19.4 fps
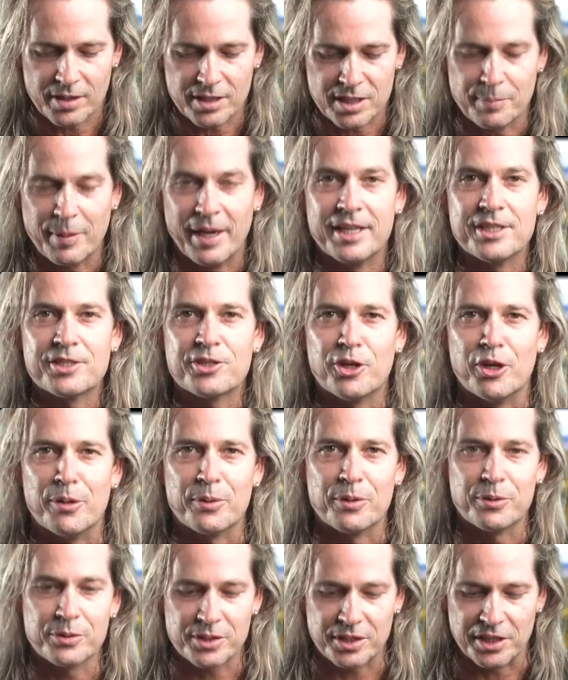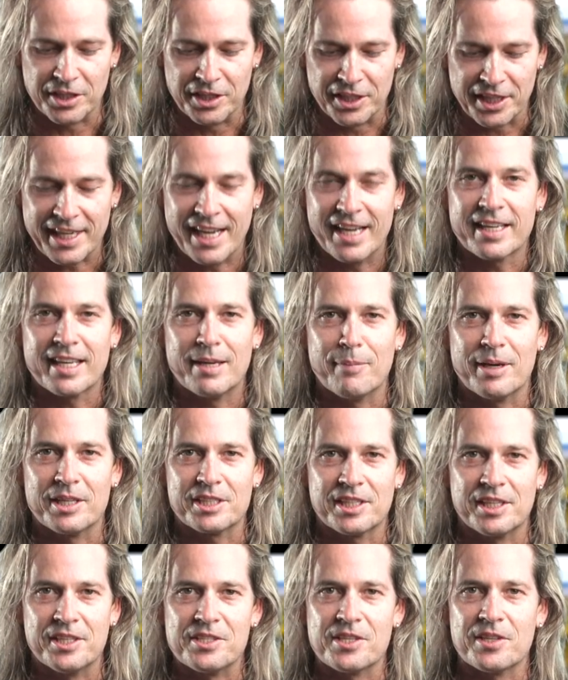spade terminals, and you can't get
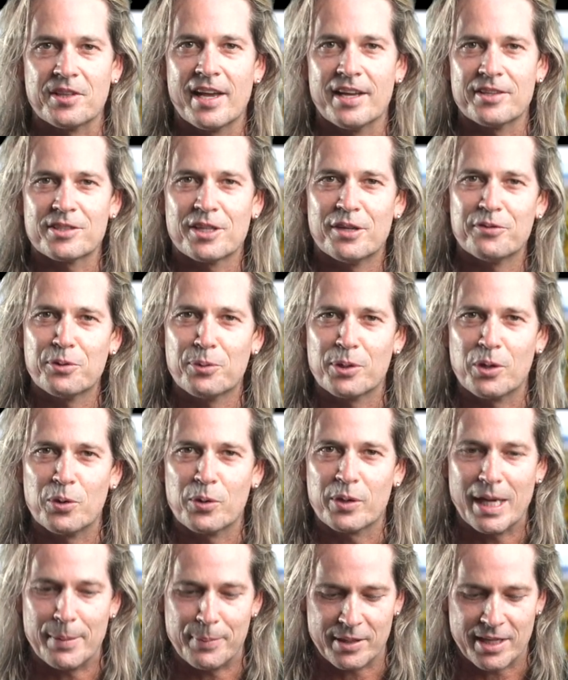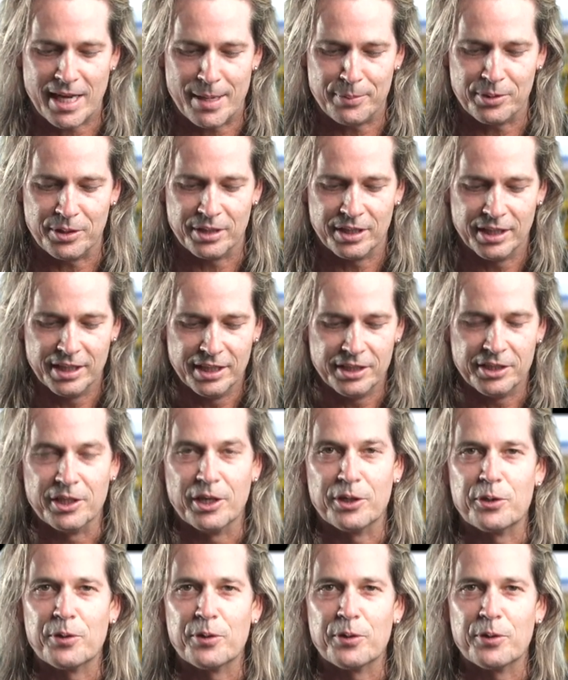much easier than that. So if you want to hook up a couple of, you know,